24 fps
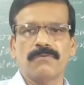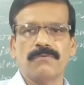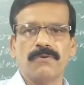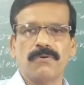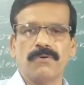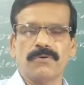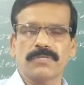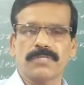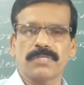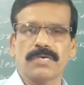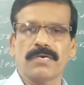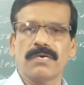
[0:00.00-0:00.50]

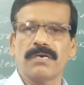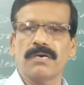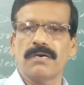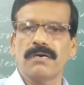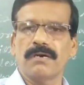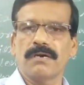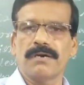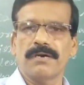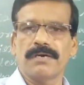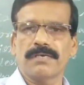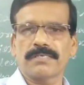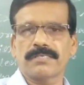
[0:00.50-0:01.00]
for the
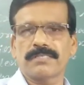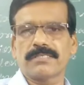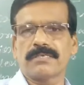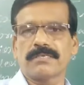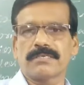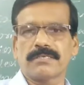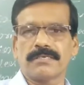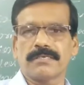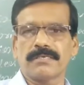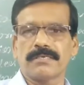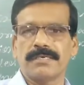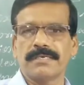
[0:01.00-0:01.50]

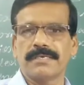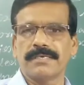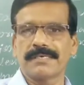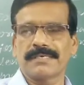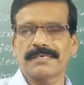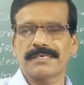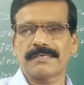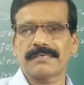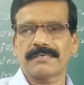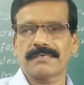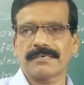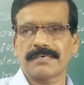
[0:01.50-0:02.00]

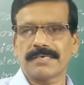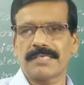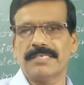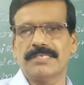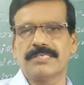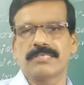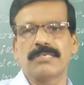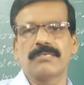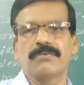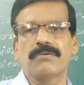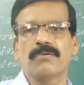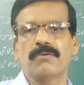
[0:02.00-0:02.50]
harsh
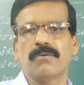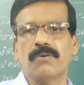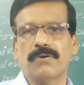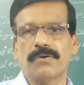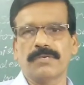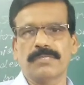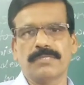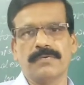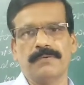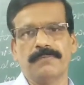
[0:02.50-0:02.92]
treaty on